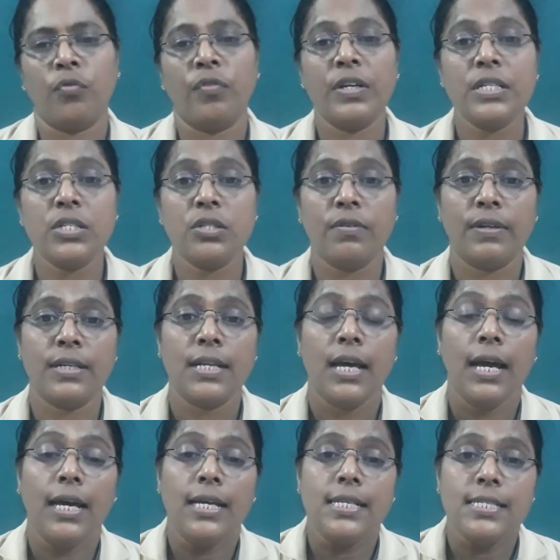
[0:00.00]
First one,
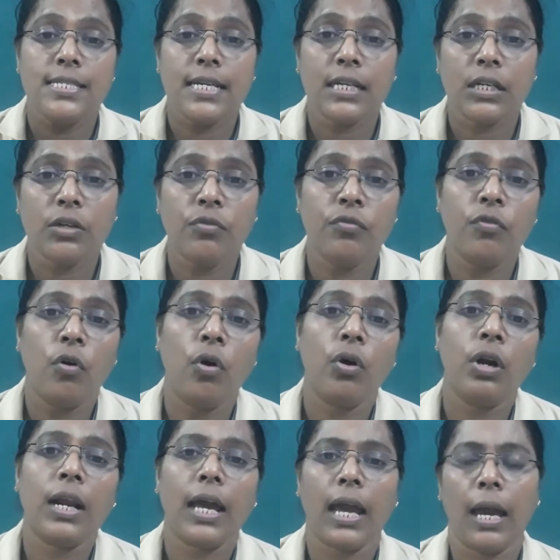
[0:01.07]
check
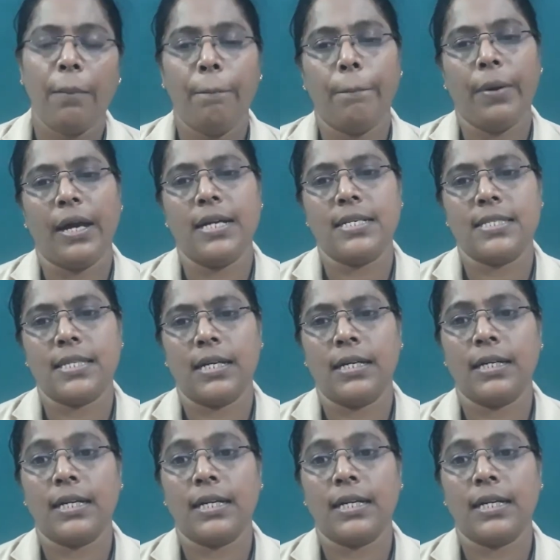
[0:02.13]
for a person